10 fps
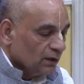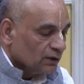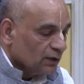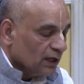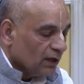
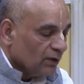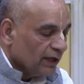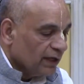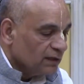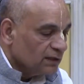So now
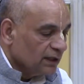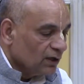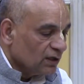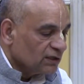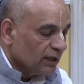here is the
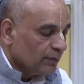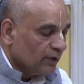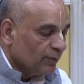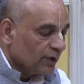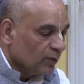concept
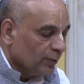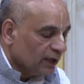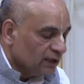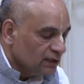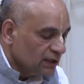of
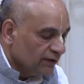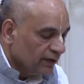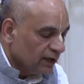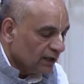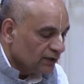Prabhupada is
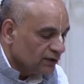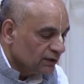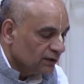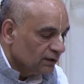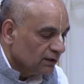giving us